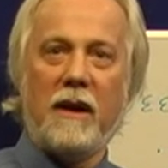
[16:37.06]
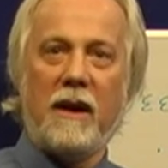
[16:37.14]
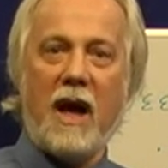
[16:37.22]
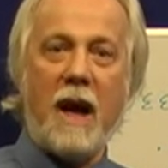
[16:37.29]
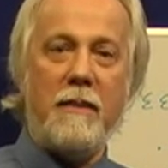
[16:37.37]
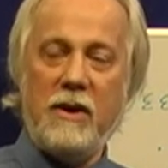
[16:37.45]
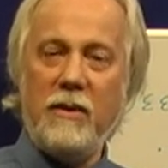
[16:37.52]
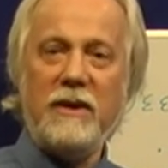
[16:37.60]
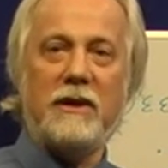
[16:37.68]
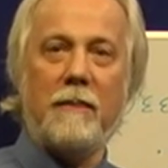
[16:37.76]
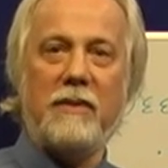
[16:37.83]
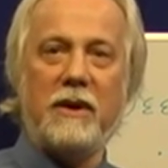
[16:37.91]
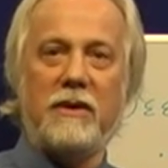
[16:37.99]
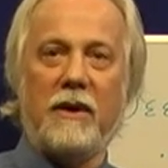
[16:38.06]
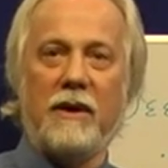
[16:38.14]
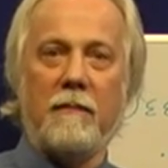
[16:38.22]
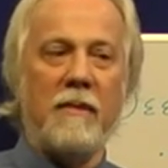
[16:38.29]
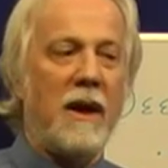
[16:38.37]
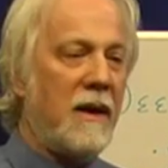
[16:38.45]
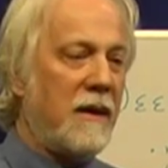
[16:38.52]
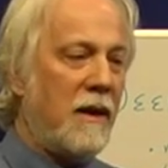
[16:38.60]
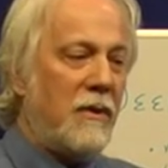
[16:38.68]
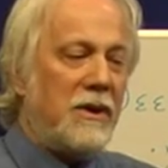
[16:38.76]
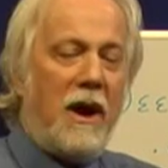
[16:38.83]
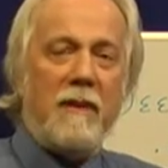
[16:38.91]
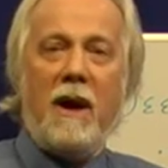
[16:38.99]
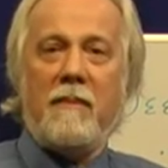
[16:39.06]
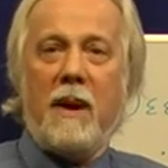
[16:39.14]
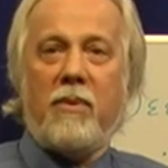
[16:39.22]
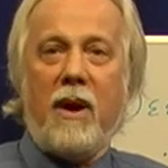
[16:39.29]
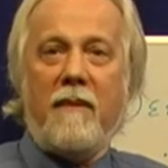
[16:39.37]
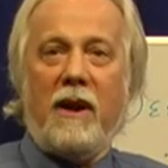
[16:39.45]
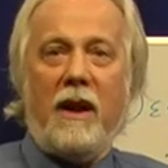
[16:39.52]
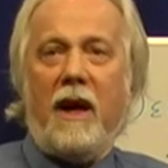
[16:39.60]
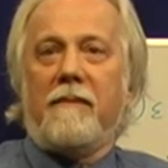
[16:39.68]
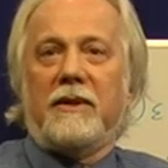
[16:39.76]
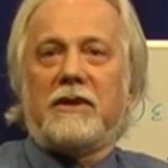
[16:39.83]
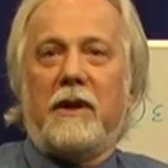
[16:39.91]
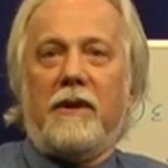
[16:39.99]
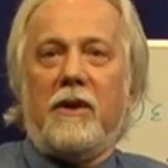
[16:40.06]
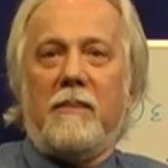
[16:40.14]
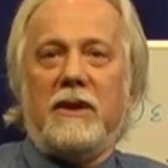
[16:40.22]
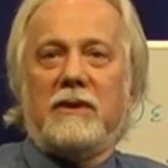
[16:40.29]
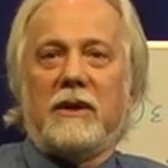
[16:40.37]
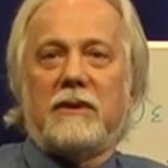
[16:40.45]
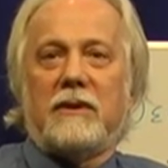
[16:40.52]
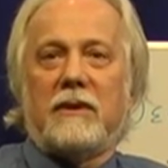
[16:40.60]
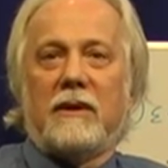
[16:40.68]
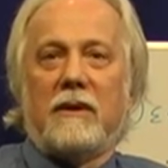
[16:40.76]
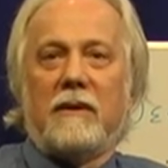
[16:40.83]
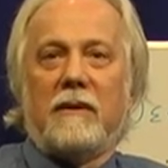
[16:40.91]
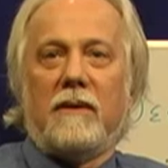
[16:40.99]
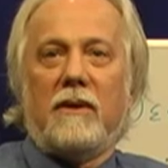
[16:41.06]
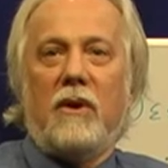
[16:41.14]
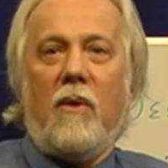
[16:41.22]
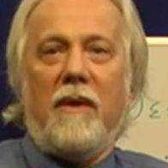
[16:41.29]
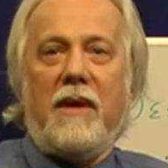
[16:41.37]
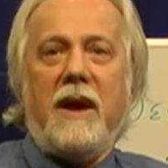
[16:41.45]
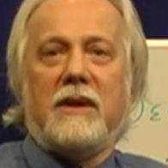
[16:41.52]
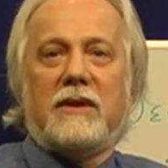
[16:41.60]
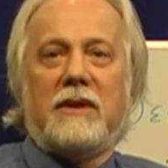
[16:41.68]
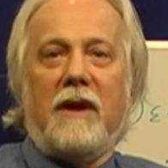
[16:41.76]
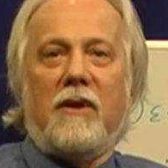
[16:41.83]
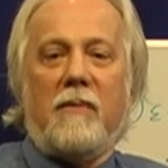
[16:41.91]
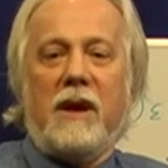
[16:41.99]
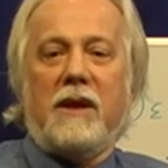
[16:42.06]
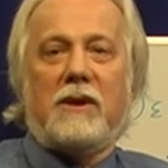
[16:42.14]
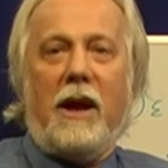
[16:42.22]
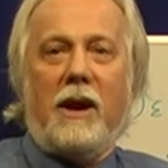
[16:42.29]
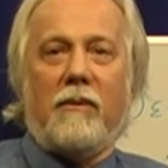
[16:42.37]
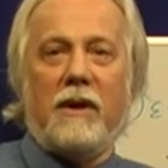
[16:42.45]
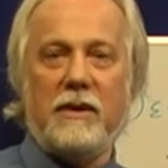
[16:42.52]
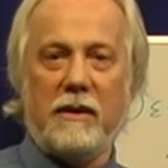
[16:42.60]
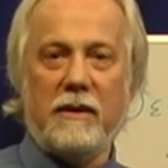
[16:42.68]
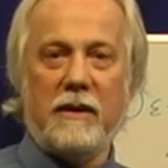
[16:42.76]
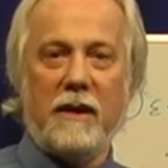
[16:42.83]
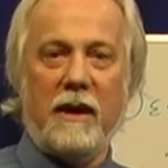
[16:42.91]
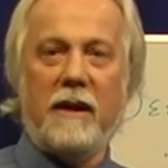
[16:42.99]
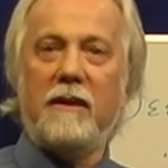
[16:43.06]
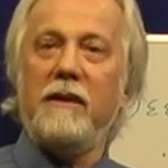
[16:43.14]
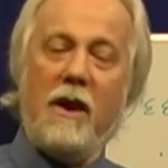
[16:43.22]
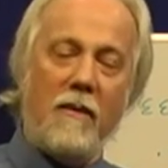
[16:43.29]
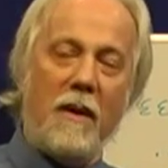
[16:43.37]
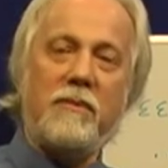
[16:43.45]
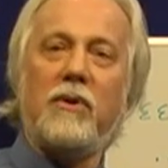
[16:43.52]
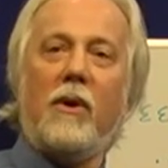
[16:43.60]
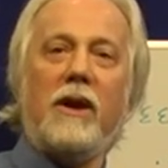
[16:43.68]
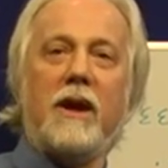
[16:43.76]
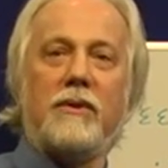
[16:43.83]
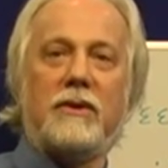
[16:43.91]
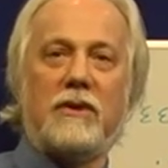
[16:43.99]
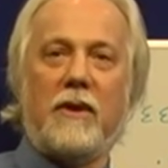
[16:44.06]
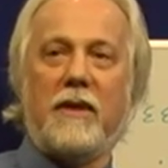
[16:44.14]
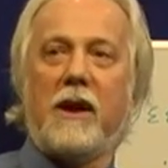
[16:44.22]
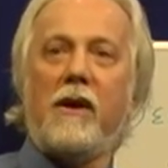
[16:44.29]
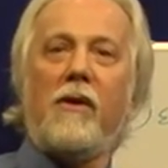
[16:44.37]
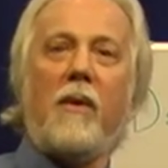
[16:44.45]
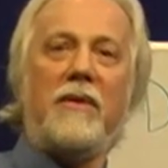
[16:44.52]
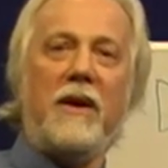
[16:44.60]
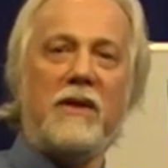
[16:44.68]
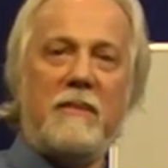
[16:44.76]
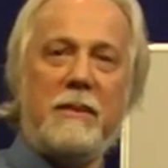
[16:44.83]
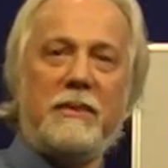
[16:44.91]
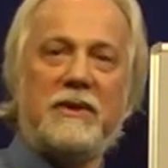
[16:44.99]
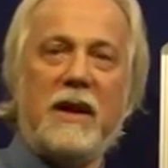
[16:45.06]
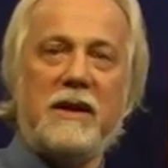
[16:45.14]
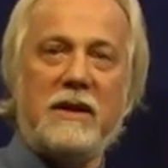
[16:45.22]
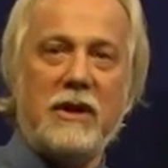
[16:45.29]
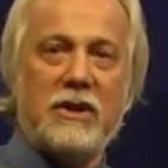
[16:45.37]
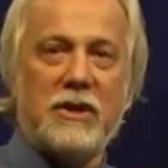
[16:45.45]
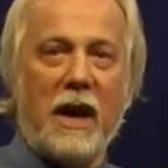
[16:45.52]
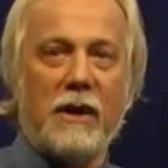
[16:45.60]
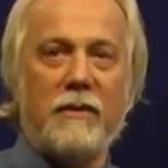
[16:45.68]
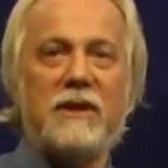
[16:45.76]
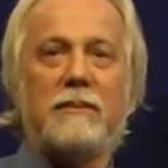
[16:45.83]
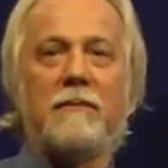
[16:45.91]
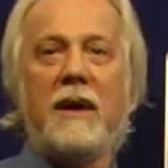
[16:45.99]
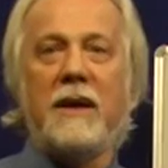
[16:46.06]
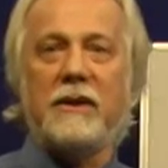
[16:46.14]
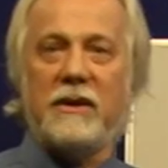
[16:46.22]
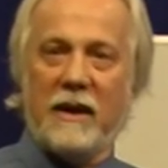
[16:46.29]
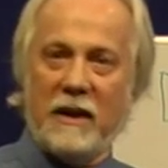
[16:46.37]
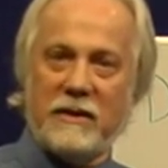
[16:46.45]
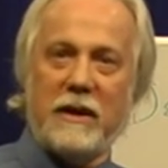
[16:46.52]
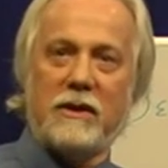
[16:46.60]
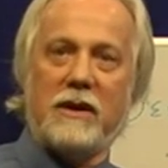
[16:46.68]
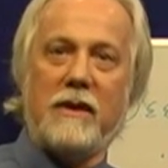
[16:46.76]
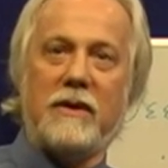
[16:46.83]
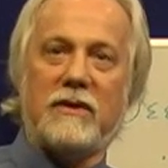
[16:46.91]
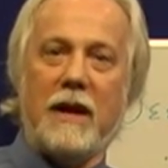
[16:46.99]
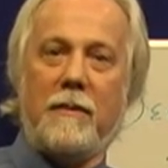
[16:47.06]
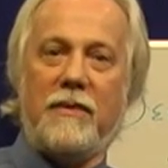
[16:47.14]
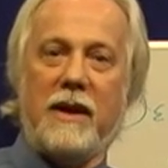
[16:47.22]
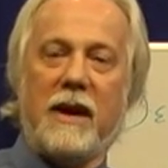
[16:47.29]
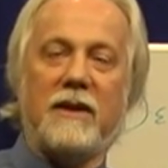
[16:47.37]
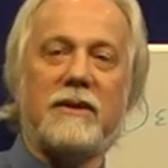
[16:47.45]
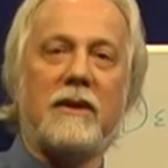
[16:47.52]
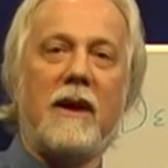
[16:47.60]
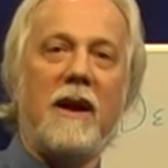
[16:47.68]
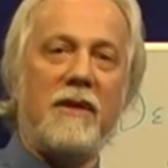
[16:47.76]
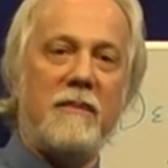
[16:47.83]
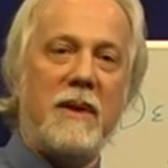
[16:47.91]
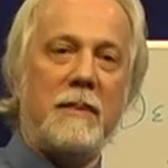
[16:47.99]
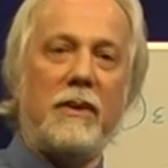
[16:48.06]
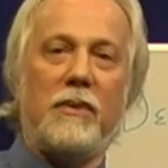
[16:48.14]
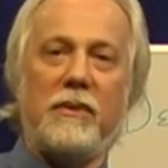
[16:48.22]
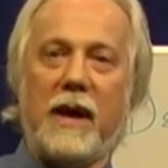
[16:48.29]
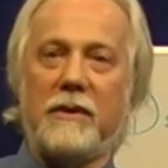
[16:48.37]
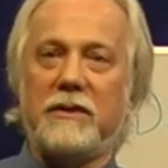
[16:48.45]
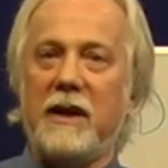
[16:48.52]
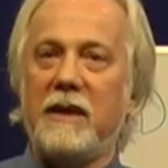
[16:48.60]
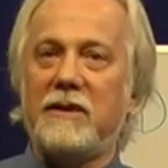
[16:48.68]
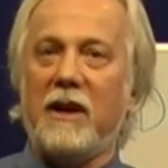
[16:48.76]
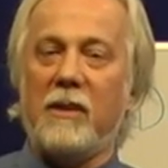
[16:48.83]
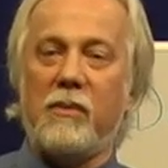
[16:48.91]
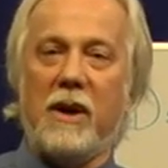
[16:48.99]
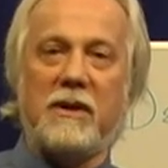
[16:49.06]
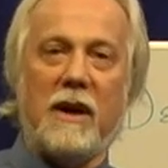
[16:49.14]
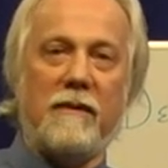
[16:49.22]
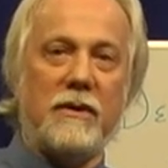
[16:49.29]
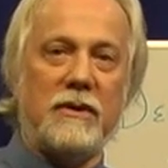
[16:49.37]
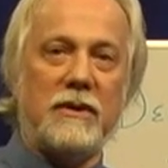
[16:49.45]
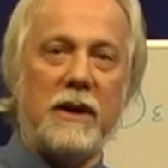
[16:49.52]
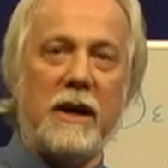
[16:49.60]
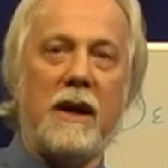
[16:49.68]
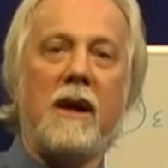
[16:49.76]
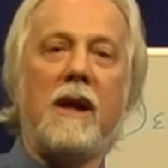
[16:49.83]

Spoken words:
I'd be doing something to them. We're talking about my private life. It's none of their business. Who are they to say they're being tolerant? And, I've totally understood that, although I think the people saying teach tolerance meant essentially the same thing as the people who now say celebrate diversity.